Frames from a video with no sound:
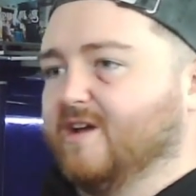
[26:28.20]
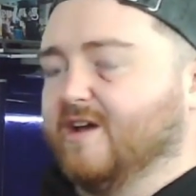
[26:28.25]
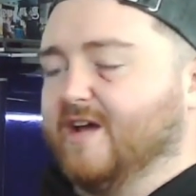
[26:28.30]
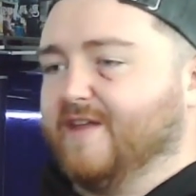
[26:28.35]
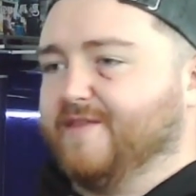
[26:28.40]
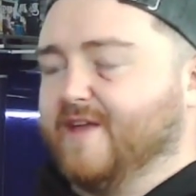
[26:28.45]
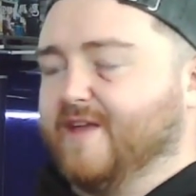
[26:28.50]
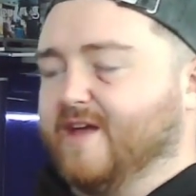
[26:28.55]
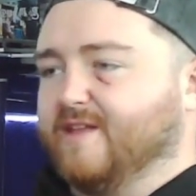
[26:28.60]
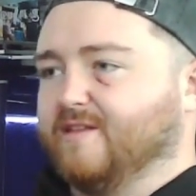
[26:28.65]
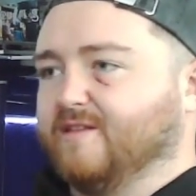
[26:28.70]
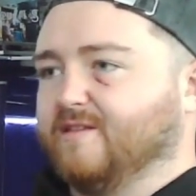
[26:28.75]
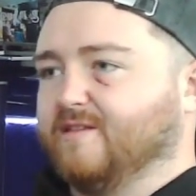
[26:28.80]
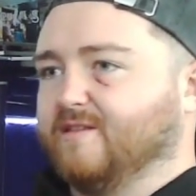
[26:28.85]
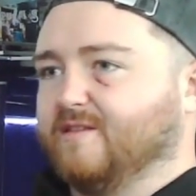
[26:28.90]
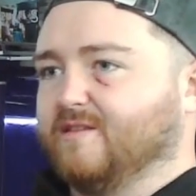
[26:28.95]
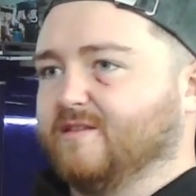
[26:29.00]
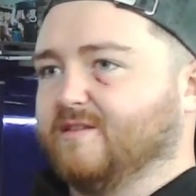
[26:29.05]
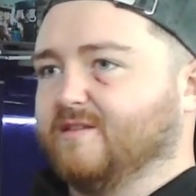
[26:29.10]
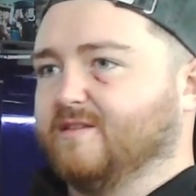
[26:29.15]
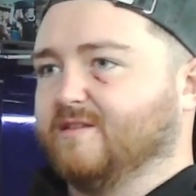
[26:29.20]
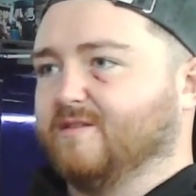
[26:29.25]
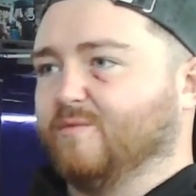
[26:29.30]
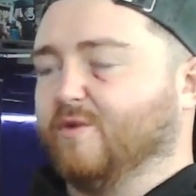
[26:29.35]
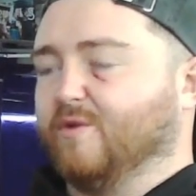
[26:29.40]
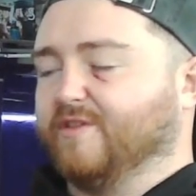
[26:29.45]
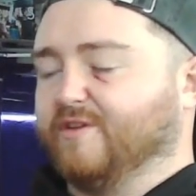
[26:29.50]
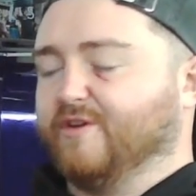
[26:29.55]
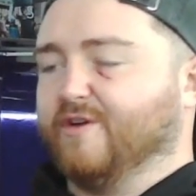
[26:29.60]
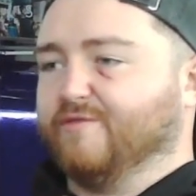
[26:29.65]
And then
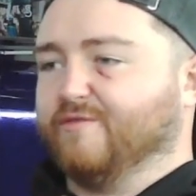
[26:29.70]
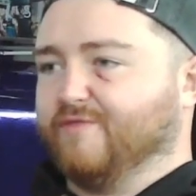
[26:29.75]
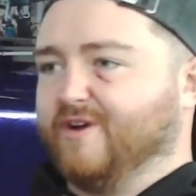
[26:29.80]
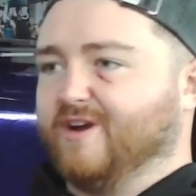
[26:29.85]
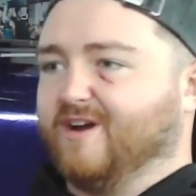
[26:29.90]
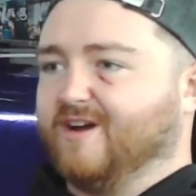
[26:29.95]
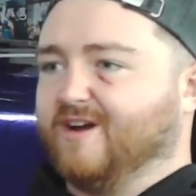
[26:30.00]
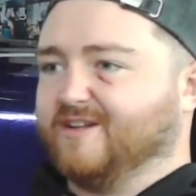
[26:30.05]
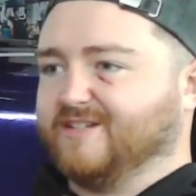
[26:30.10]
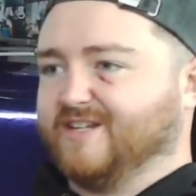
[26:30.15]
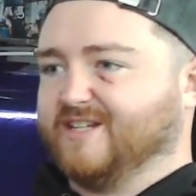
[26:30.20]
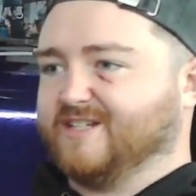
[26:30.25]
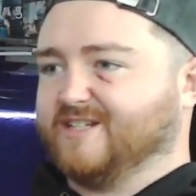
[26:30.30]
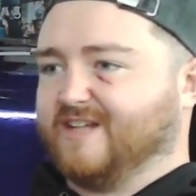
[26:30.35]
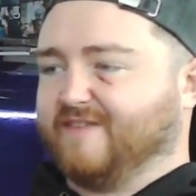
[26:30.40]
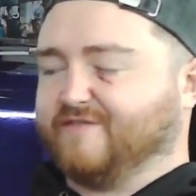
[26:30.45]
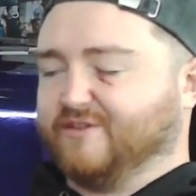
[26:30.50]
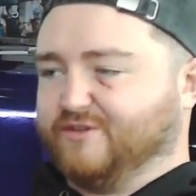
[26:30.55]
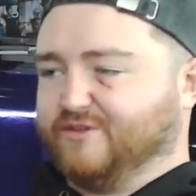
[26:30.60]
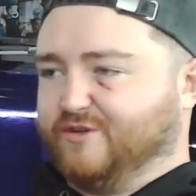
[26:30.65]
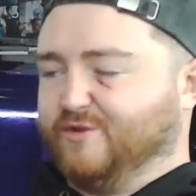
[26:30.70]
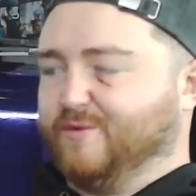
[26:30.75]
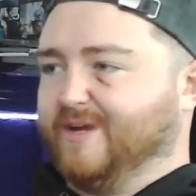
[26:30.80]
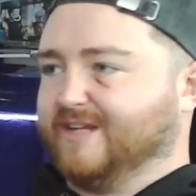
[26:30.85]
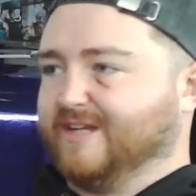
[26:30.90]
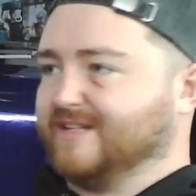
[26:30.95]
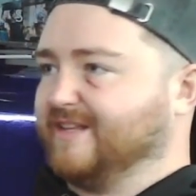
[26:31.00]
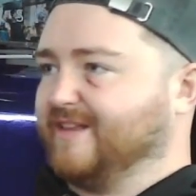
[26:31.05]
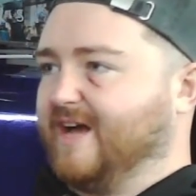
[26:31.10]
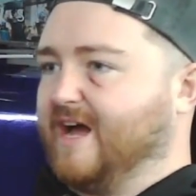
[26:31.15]
what they don't realize is after 2
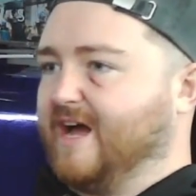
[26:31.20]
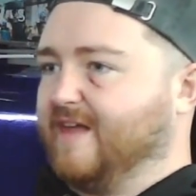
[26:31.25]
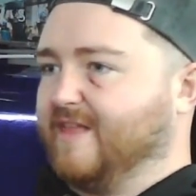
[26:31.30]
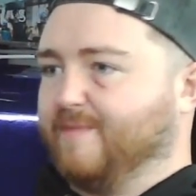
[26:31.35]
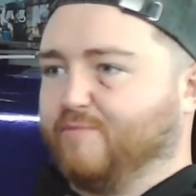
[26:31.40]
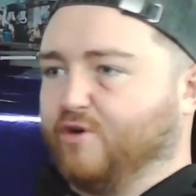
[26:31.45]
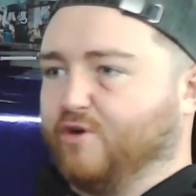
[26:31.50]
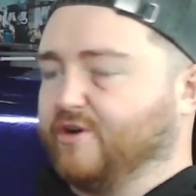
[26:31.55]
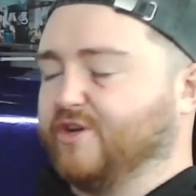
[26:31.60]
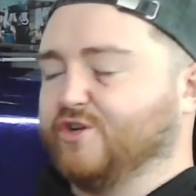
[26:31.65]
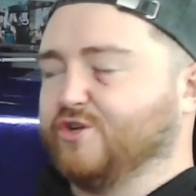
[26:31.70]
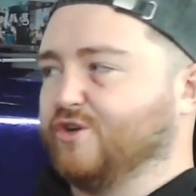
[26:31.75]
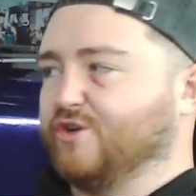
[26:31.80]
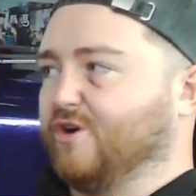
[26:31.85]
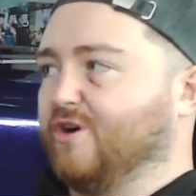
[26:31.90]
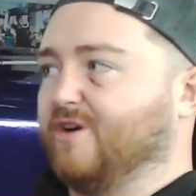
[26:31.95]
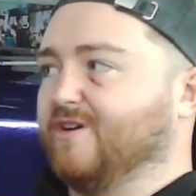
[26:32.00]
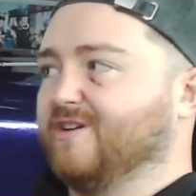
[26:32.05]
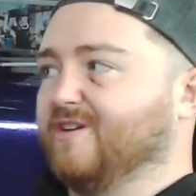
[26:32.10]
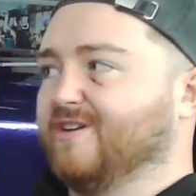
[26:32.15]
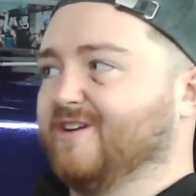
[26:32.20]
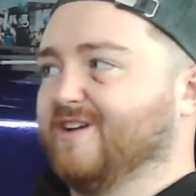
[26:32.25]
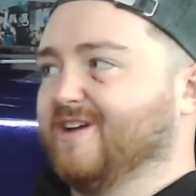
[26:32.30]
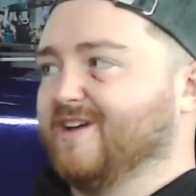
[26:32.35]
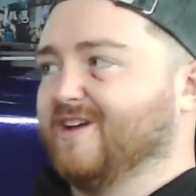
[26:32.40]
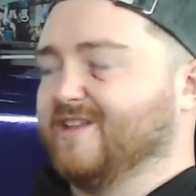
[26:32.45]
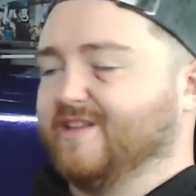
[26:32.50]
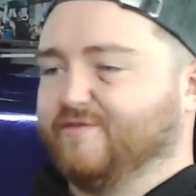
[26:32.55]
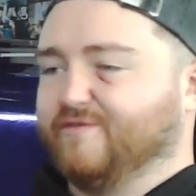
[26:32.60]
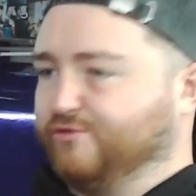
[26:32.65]
weeks of that, their body's shot,
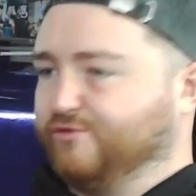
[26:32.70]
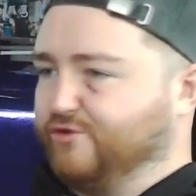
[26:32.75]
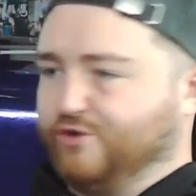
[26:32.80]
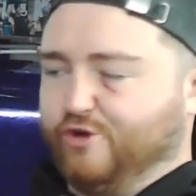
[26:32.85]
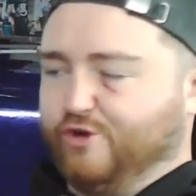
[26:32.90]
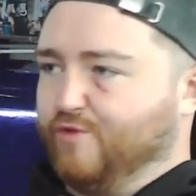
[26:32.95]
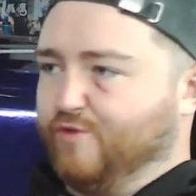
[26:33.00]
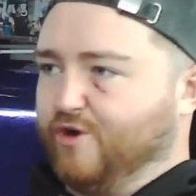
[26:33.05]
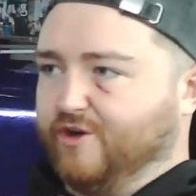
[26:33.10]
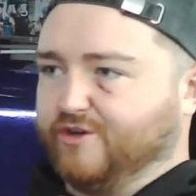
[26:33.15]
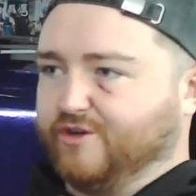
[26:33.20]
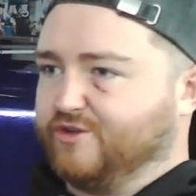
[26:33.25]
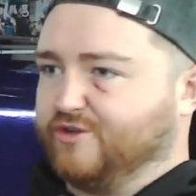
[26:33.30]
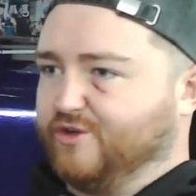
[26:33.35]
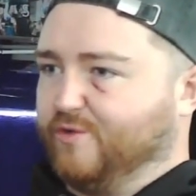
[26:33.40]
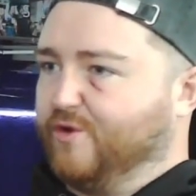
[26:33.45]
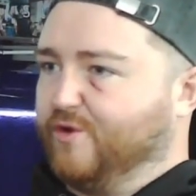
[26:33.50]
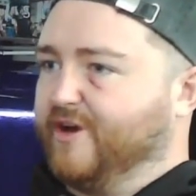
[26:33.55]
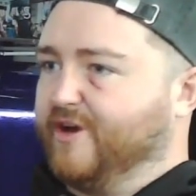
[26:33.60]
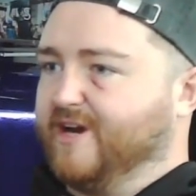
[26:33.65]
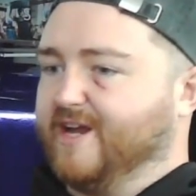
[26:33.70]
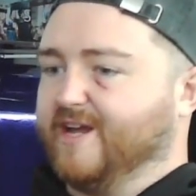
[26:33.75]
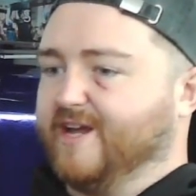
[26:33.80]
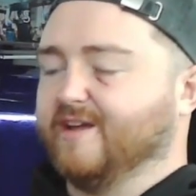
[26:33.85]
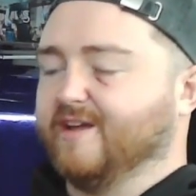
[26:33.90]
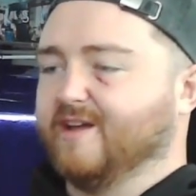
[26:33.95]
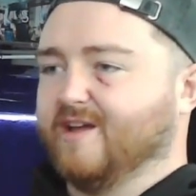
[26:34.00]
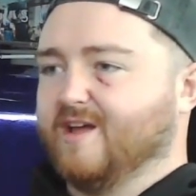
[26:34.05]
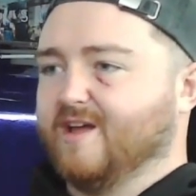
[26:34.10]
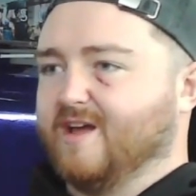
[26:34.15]
they've done too much too
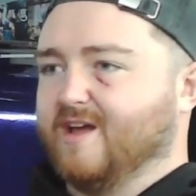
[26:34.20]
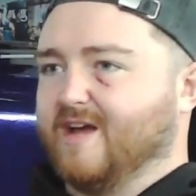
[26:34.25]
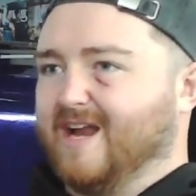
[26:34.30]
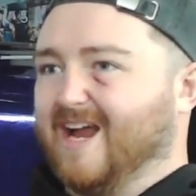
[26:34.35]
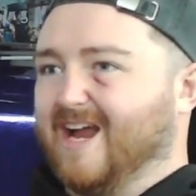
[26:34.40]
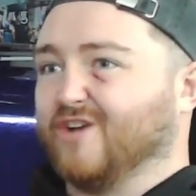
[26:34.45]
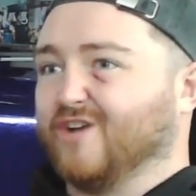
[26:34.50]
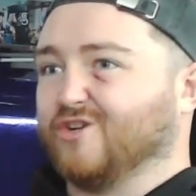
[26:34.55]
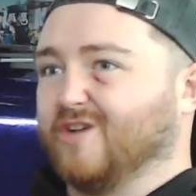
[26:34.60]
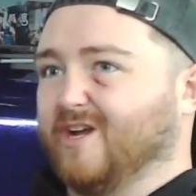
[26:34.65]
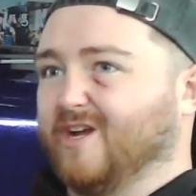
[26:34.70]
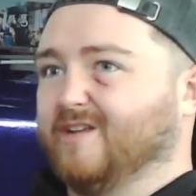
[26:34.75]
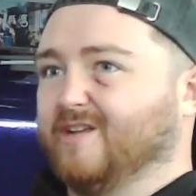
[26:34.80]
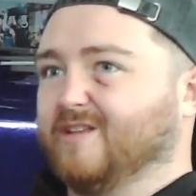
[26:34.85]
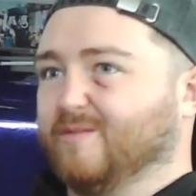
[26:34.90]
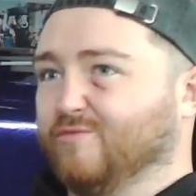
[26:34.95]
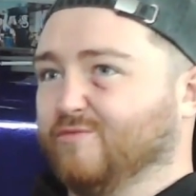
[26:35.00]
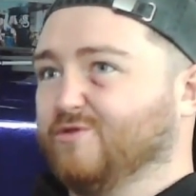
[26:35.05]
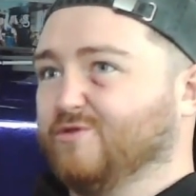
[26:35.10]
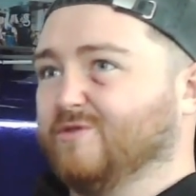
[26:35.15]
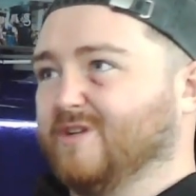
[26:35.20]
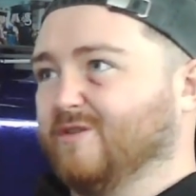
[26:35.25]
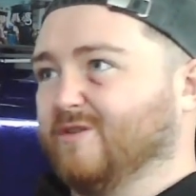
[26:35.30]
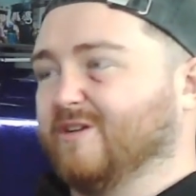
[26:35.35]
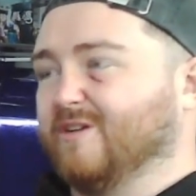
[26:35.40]
early, and actually their muscles only